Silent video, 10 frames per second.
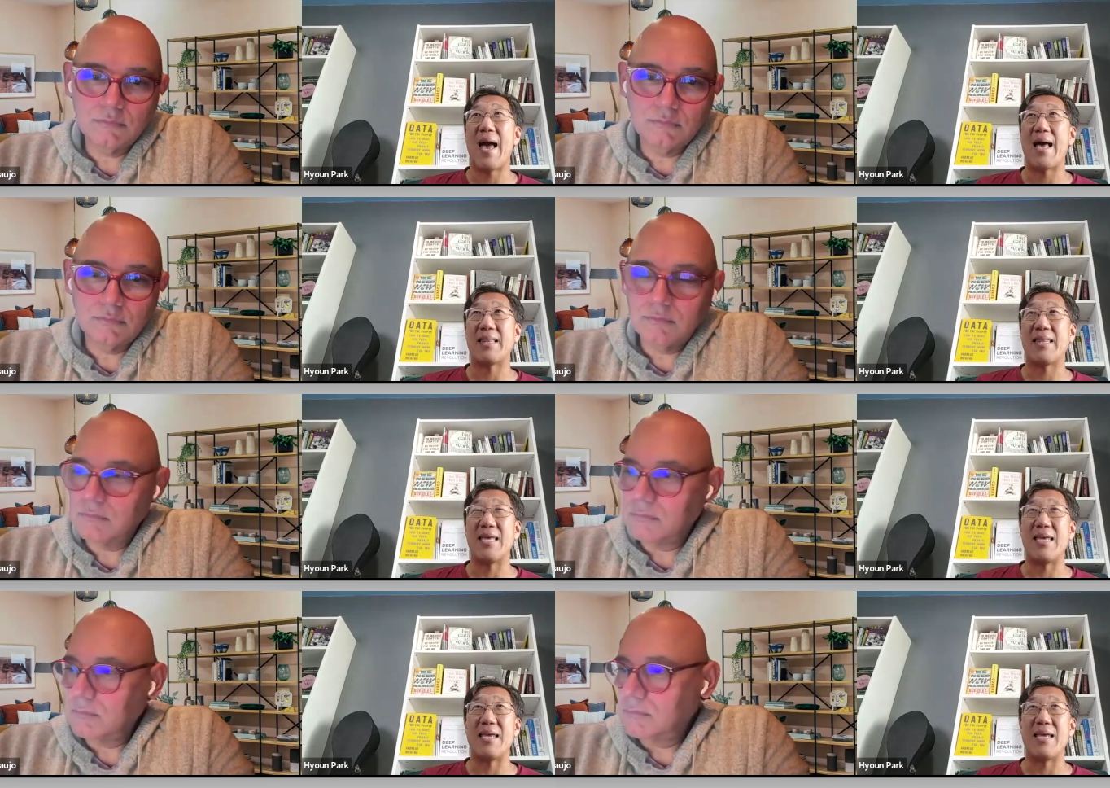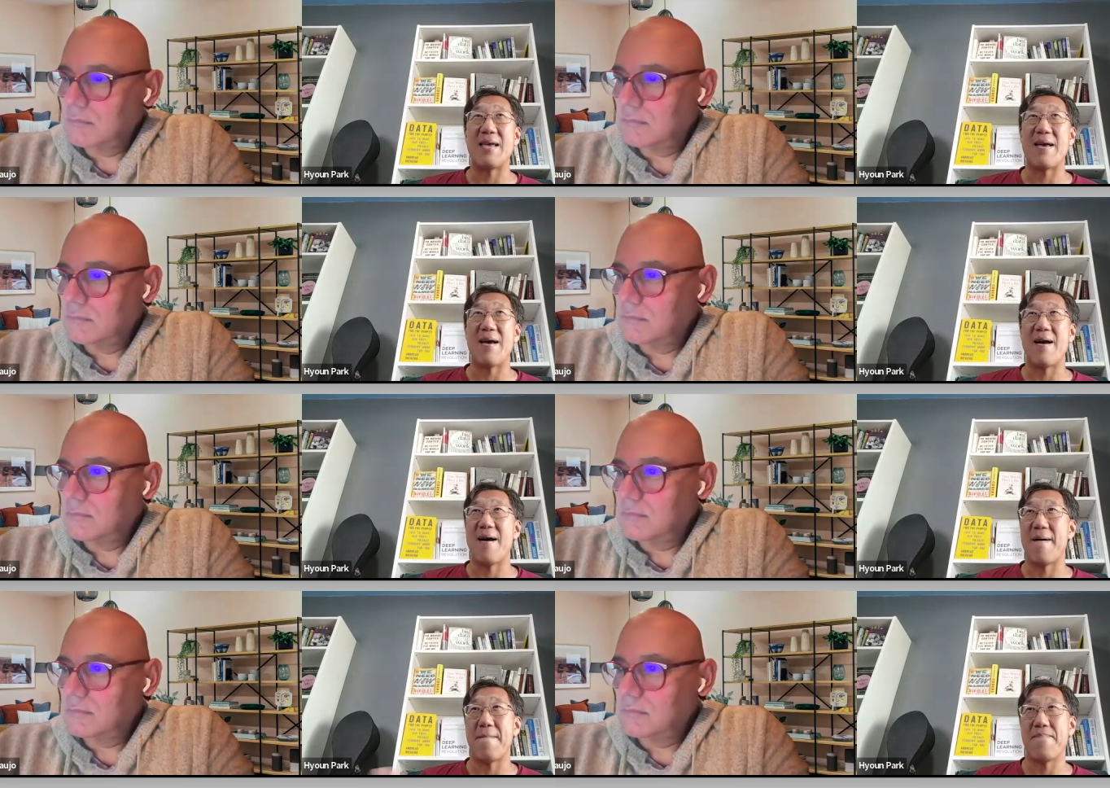Speaker 1: at the
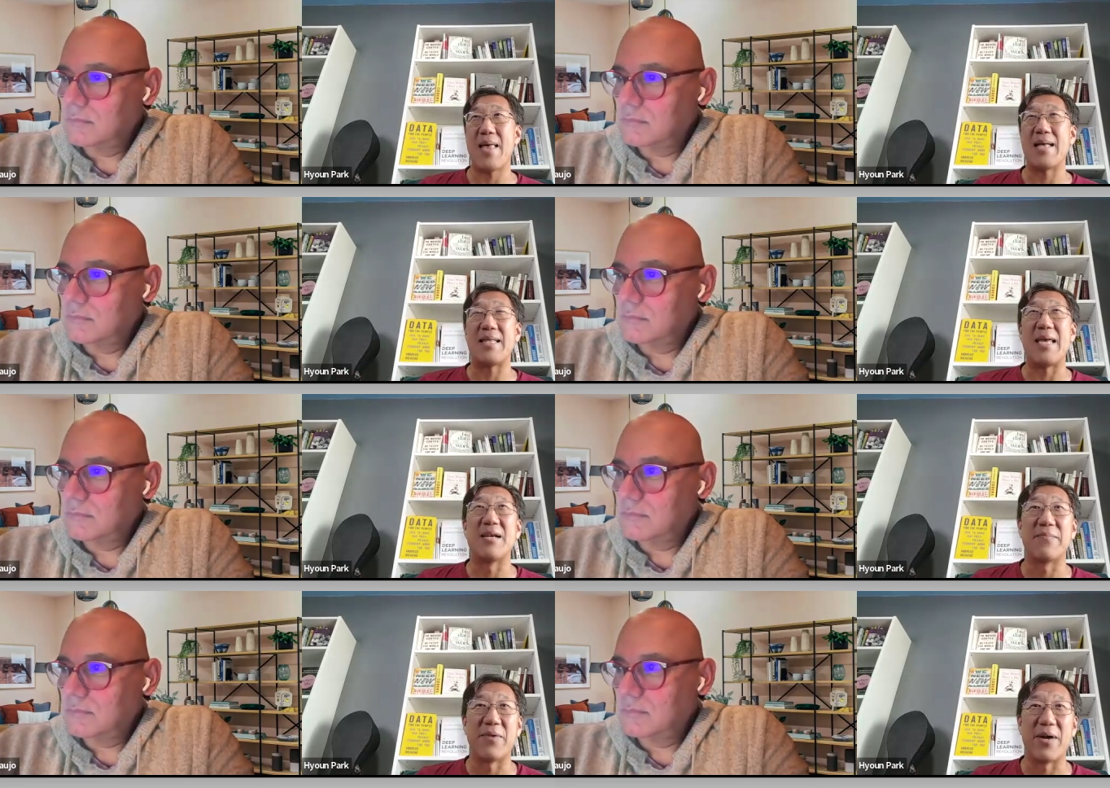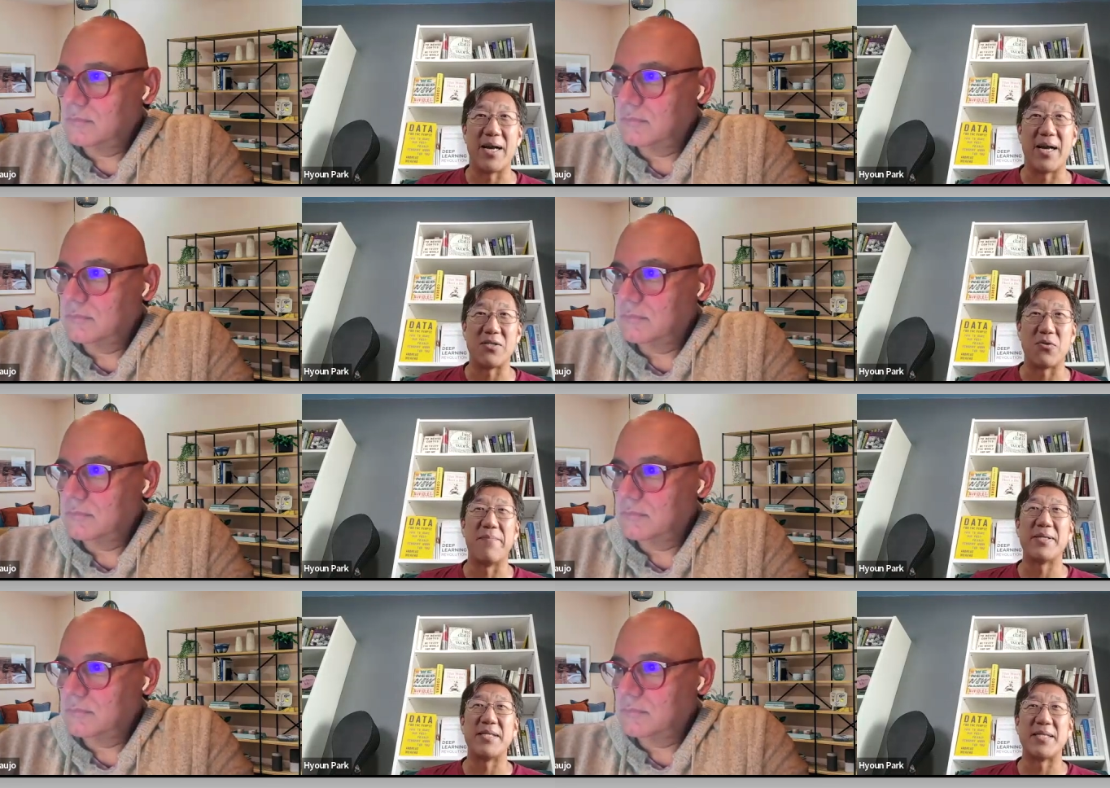uh, at the enterprise or
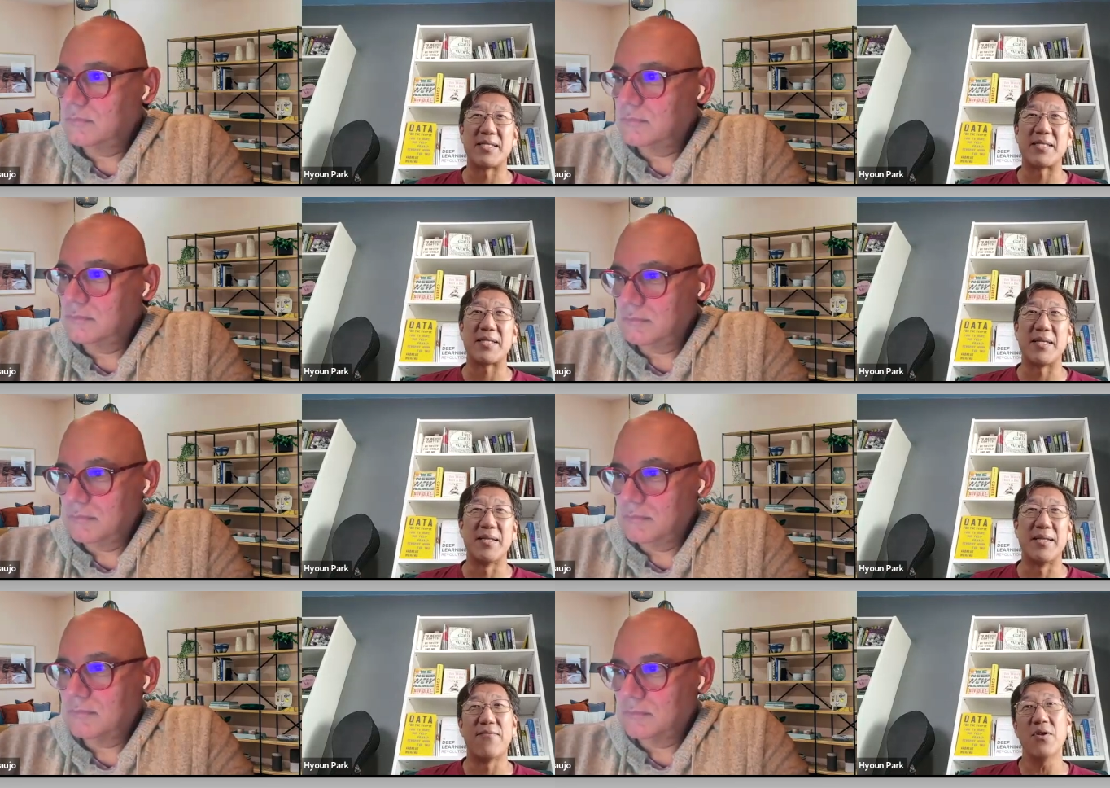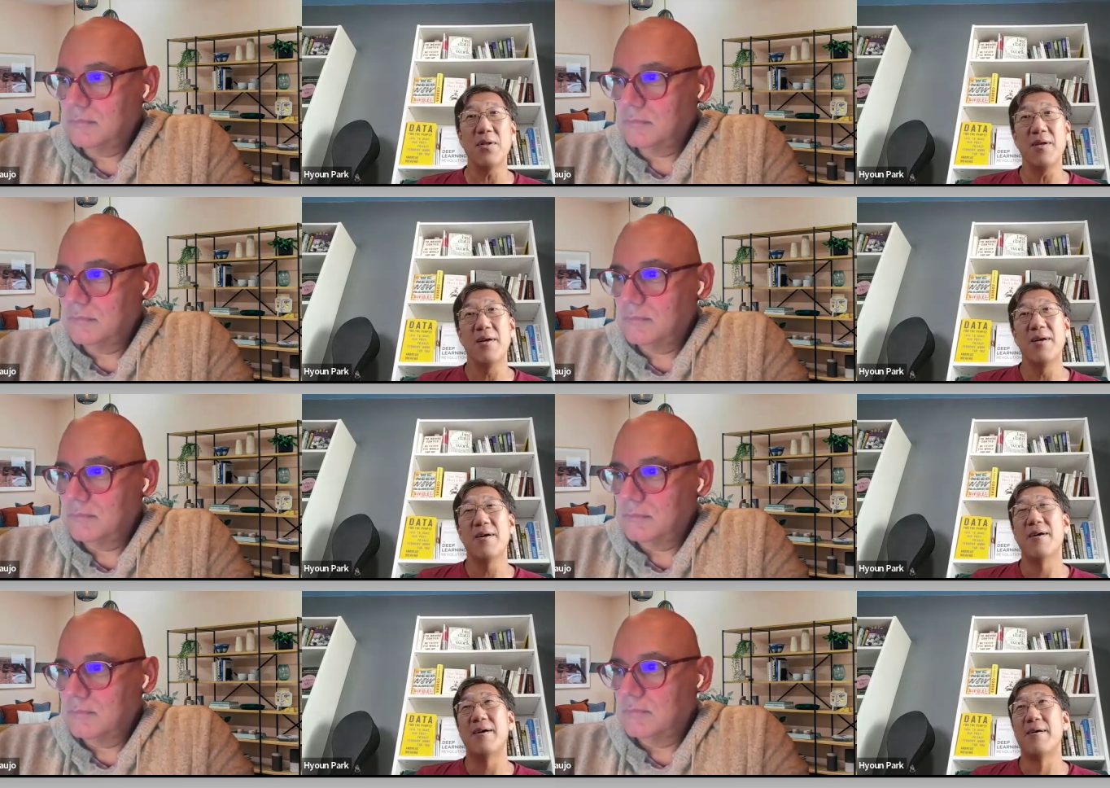business level.
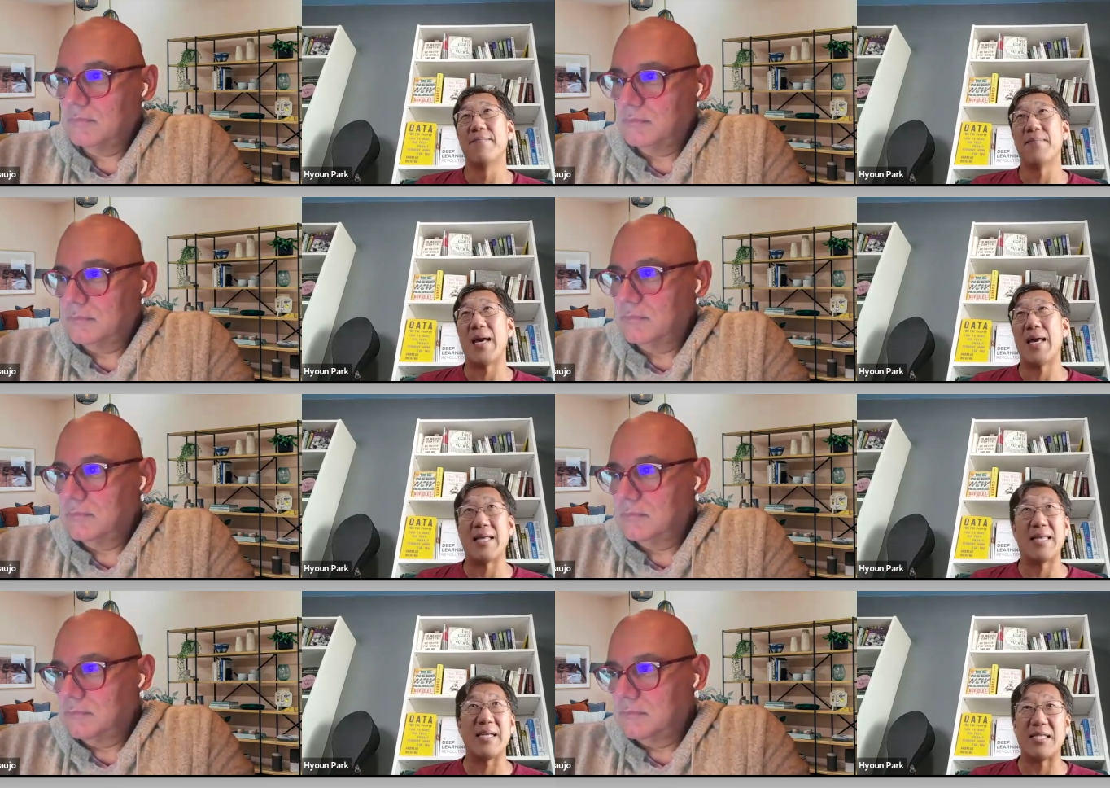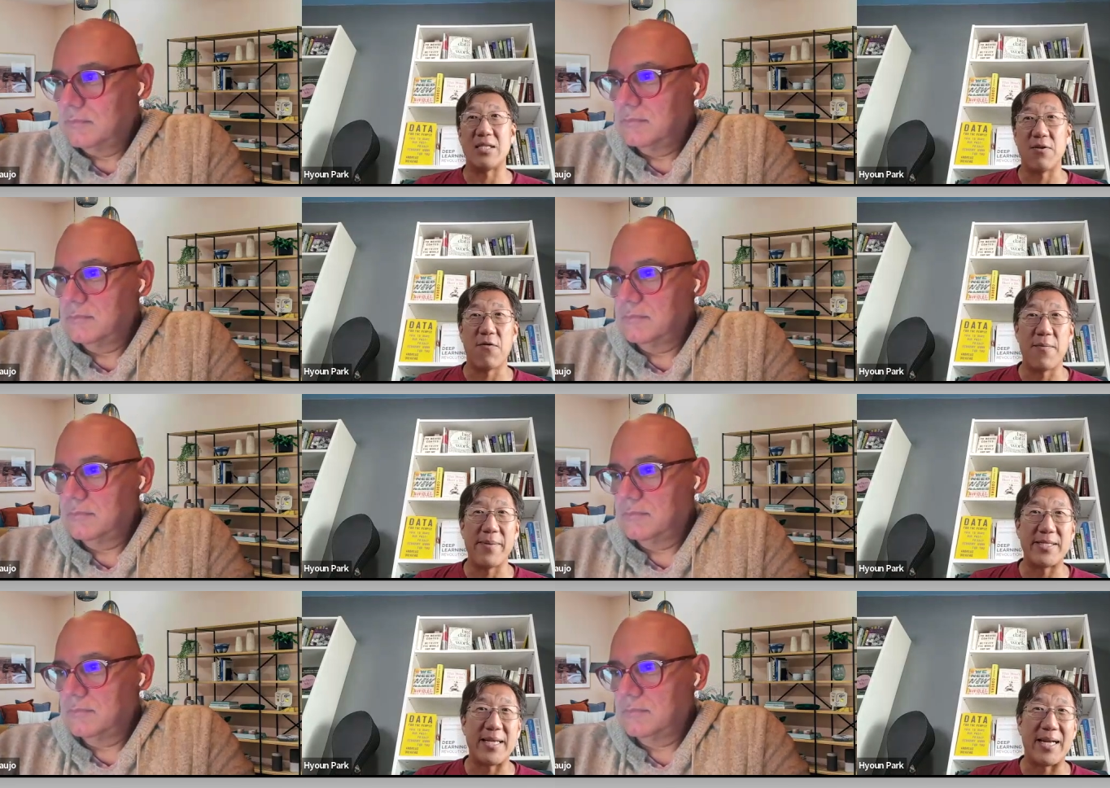Um, I, I, think it's still very
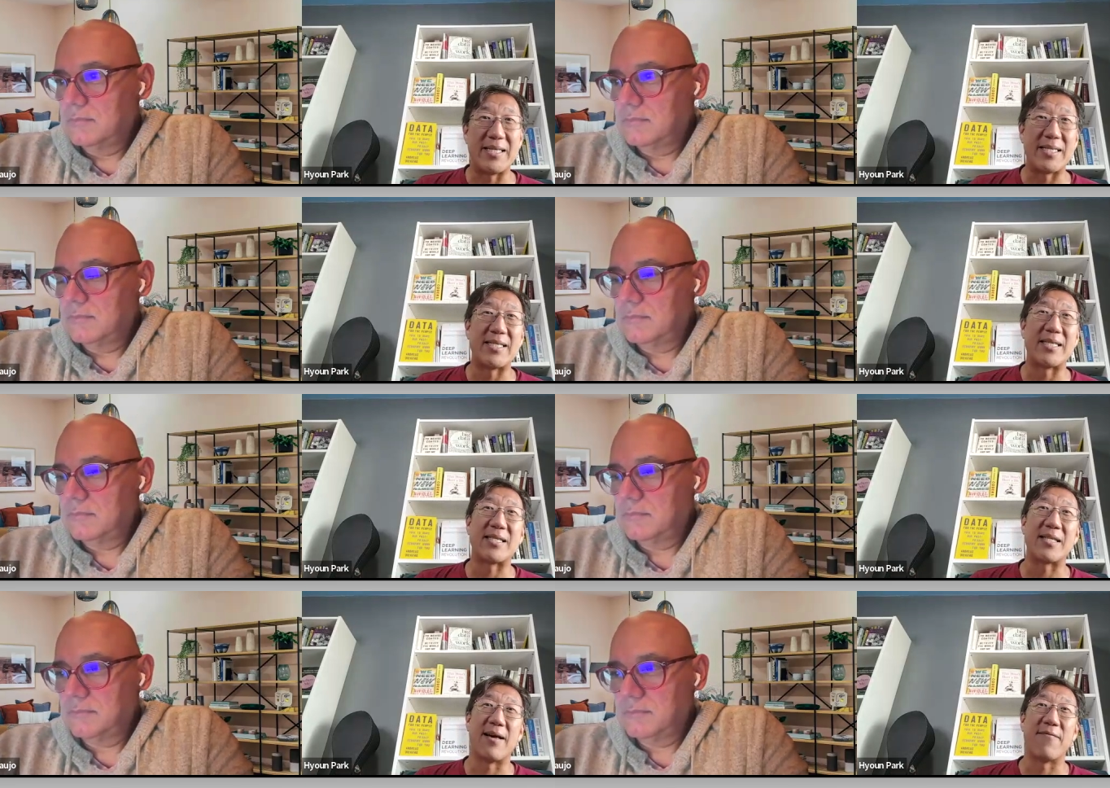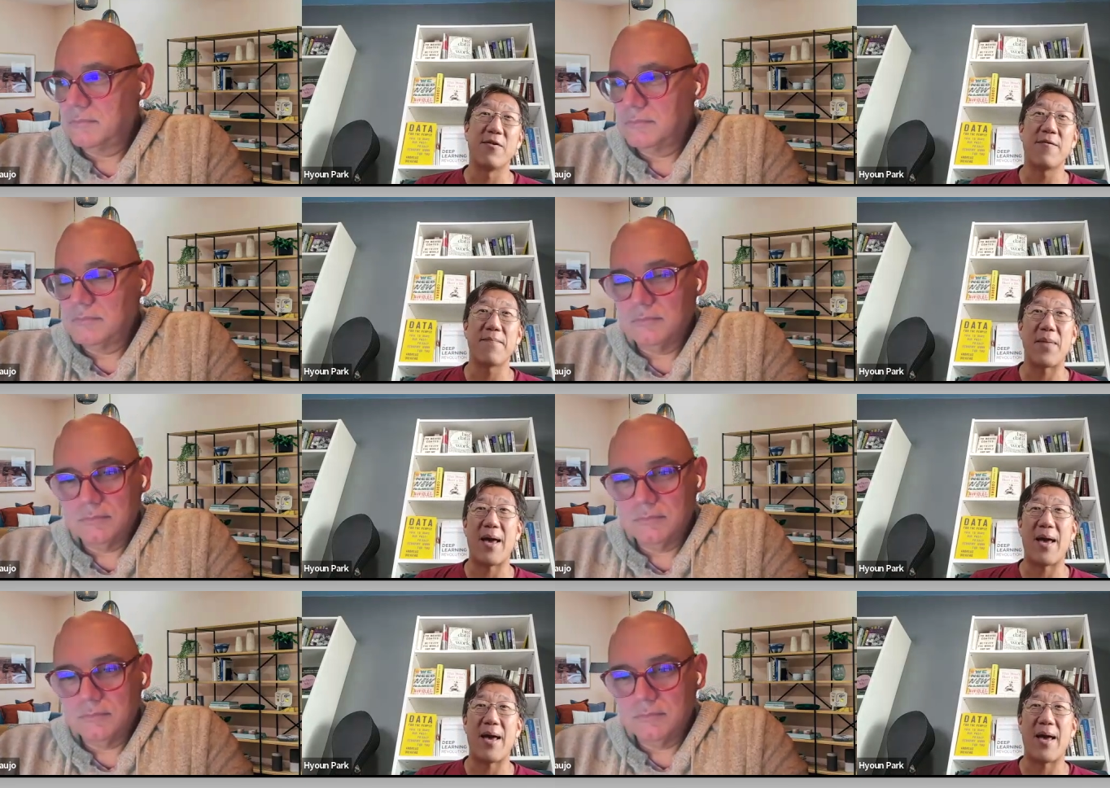much at an assistant level.